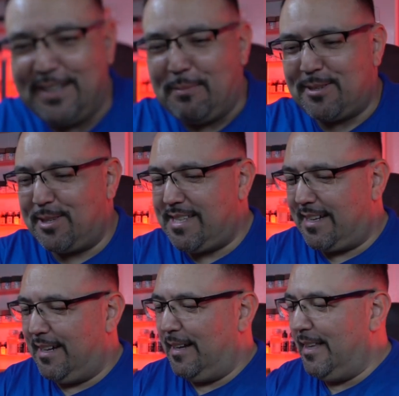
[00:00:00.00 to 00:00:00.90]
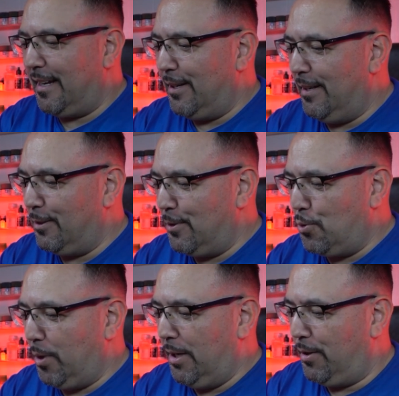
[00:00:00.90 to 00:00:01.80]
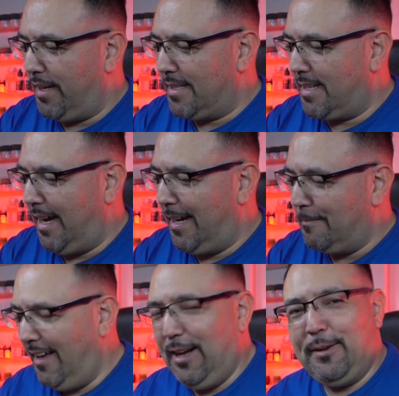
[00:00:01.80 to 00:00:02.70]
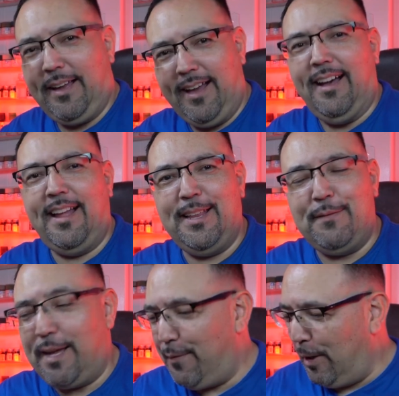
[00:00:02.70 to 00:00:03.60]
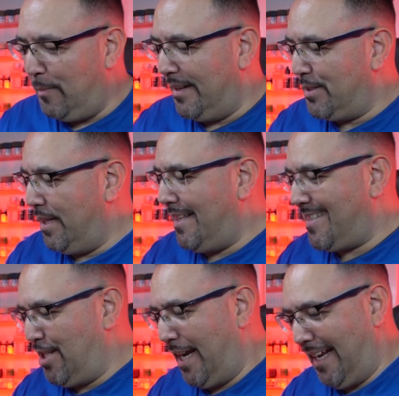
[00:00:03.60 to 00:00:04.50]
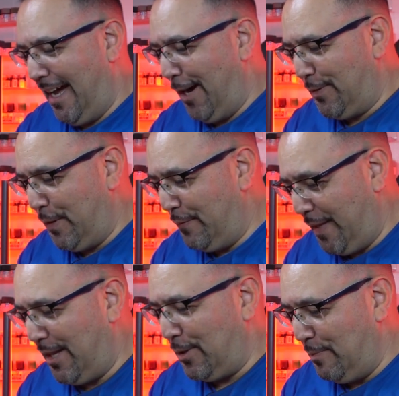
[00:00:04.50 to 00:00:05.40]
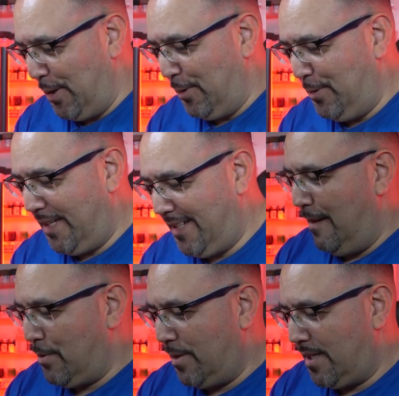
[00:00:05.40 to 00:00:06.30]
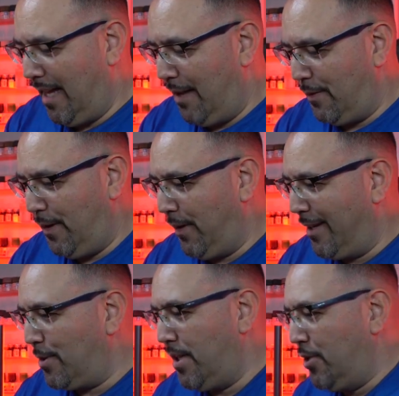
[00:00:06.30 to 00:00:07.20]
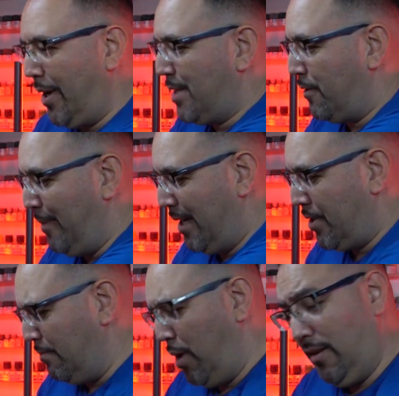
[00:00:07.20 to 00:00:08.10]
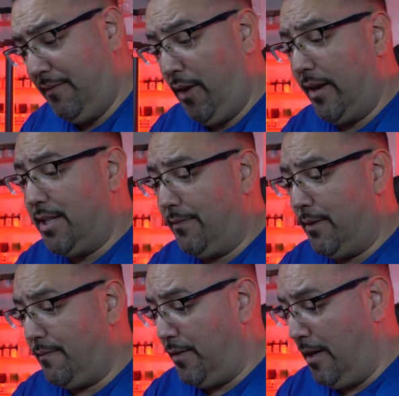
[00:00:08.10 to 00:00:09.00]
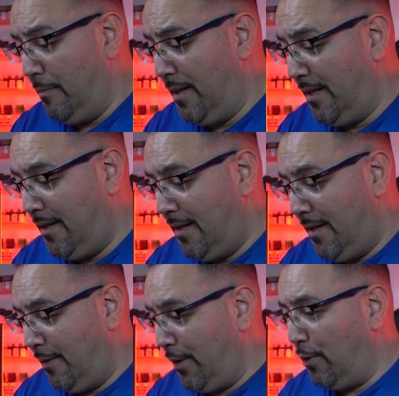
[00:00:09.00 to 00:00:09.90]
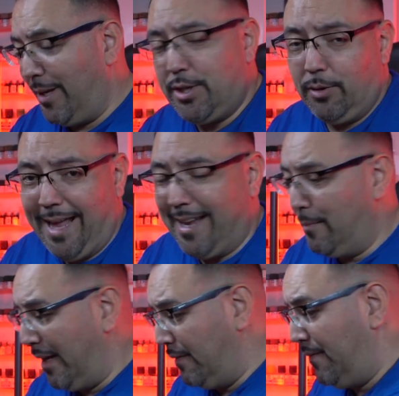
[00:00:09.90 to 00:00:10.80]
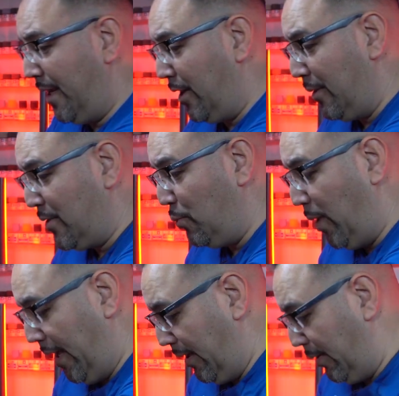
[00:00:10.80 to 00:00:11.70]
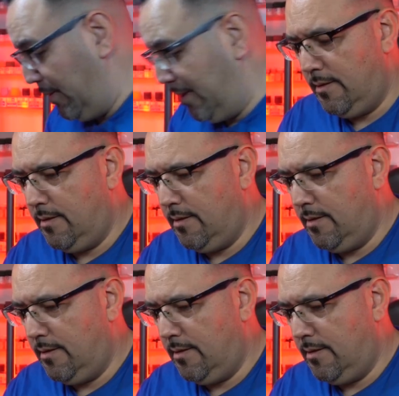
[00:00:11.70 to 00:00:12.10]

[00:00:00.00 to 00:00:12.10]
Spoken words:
almost looks like a little drill that he's got. Hell yeah, I love that very much. Let's check out the vehicle mode. I'm sure it's gonna have a very interesting transformation, probably very different from the original animated figure as well.